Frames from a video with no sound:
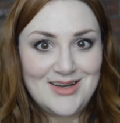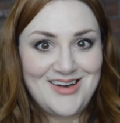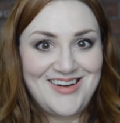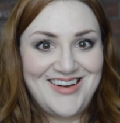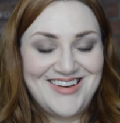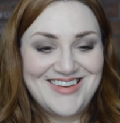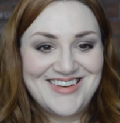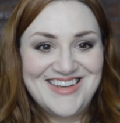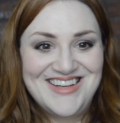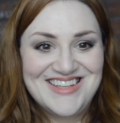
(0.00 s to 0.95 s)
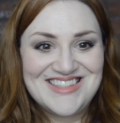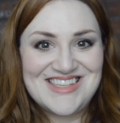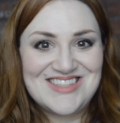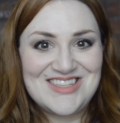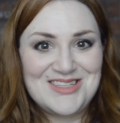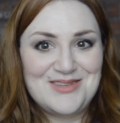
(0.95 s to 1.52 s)
on
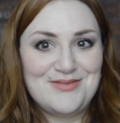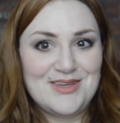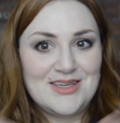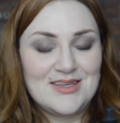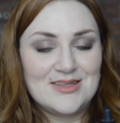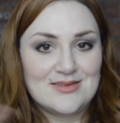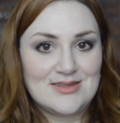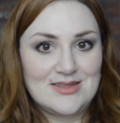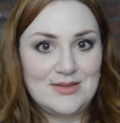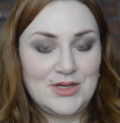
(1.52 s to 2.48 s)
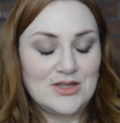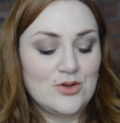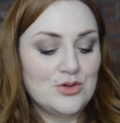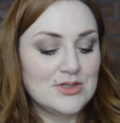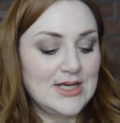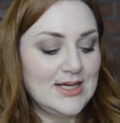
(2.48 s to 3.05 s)
CCTV sleeping the
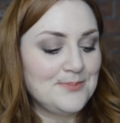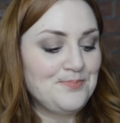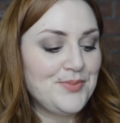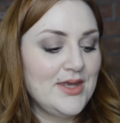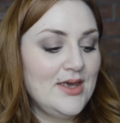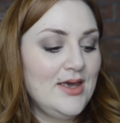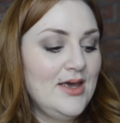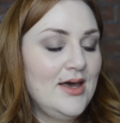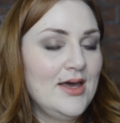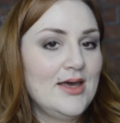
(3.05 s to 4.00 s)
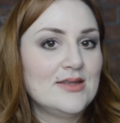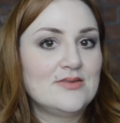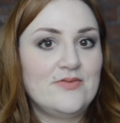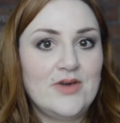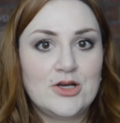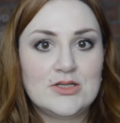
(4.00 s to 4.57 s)
whole night. It's
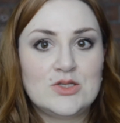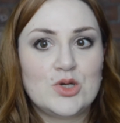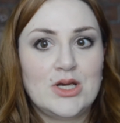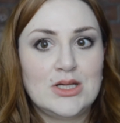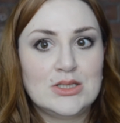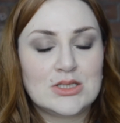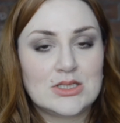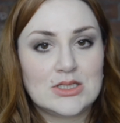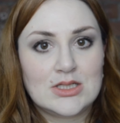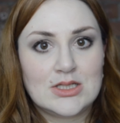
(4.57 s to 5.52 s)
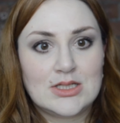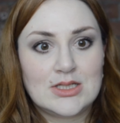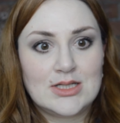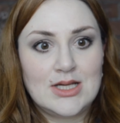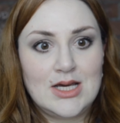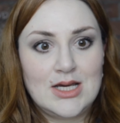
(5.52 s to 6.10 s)
very strange,
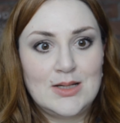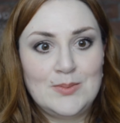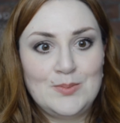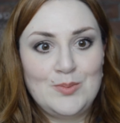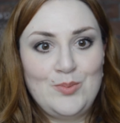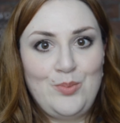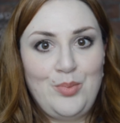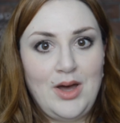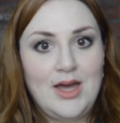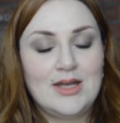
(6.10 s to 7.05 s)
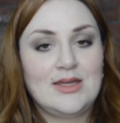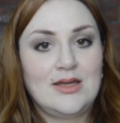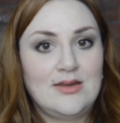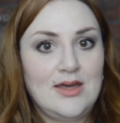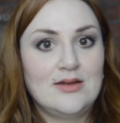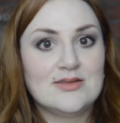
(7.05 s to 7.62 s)
but they
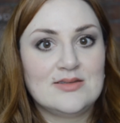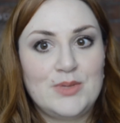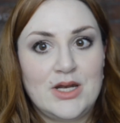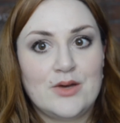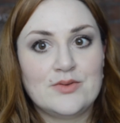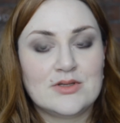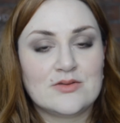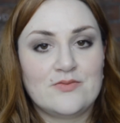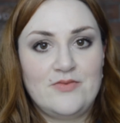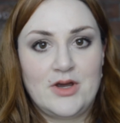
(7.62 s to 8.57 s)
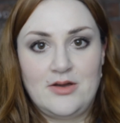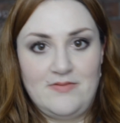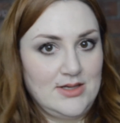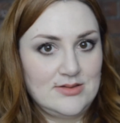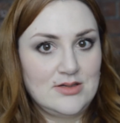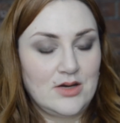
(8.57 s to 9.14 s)
then spit out this very
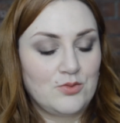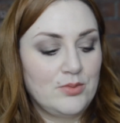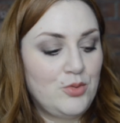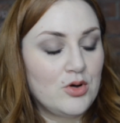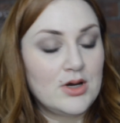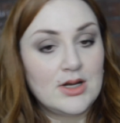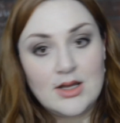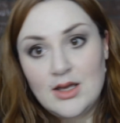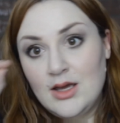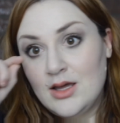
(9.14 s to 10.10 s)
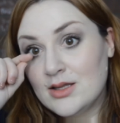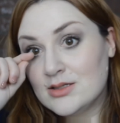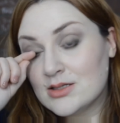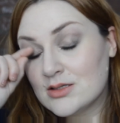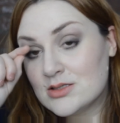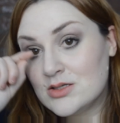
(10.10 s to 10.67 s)
fascinating report that
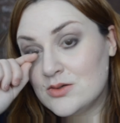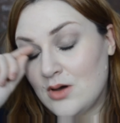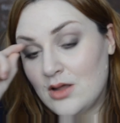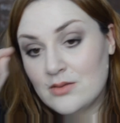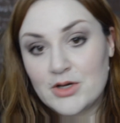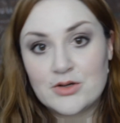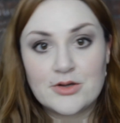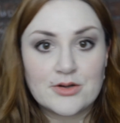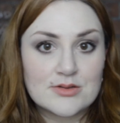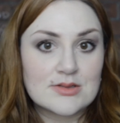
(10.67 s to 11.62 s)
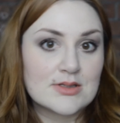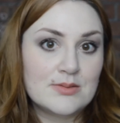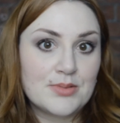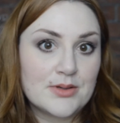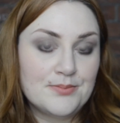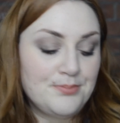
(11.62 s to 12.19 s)
tells you all about your sleep
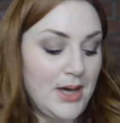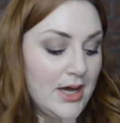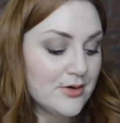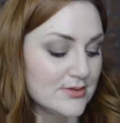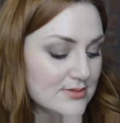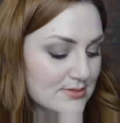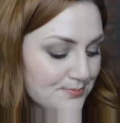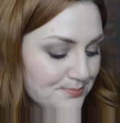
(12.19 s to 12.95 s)
patterns.